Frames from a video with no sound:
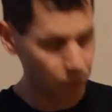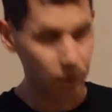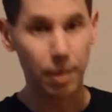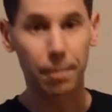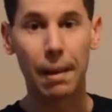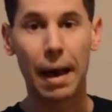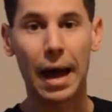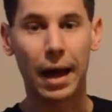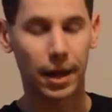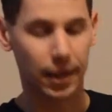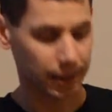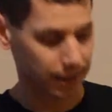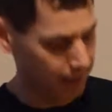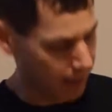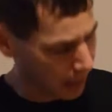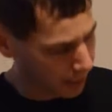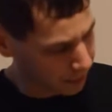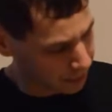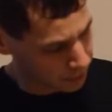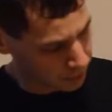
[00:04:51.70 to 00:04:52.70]
in the back on
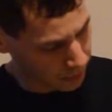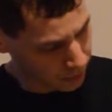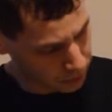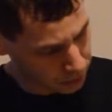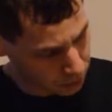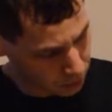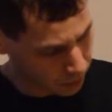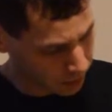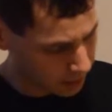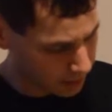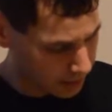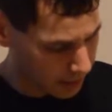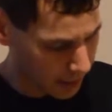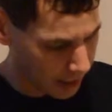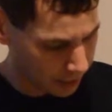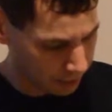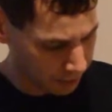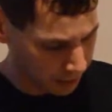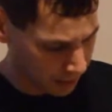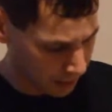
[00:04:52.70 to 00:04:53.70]
top as well. 2 on the
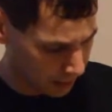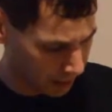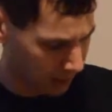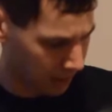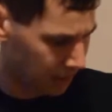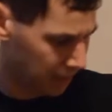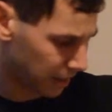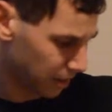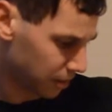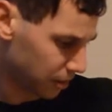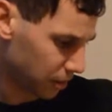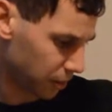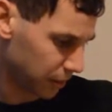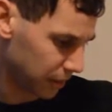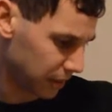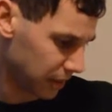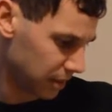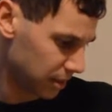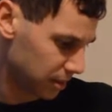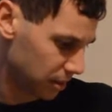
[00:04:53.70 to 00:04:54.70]
top. I don't know what
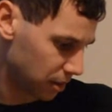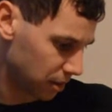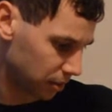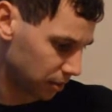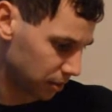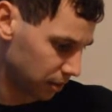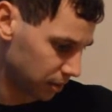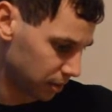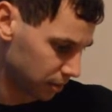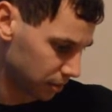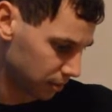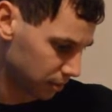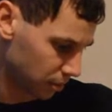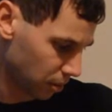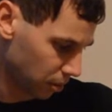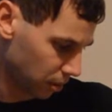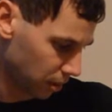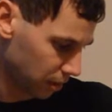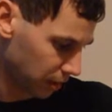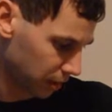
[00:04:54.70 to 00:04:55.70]
these do. These
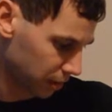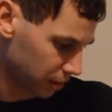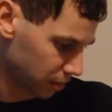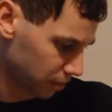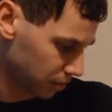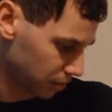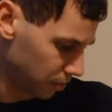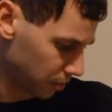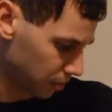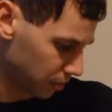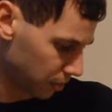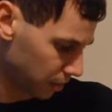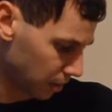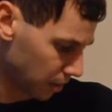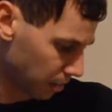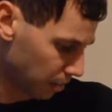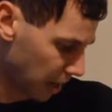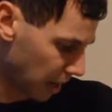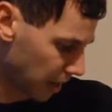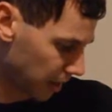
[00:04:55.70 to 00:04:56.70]
don't look like screws in
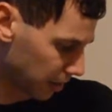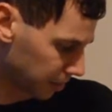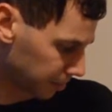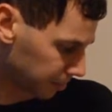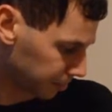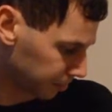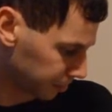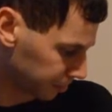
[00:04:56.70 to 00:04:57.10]
the bottom.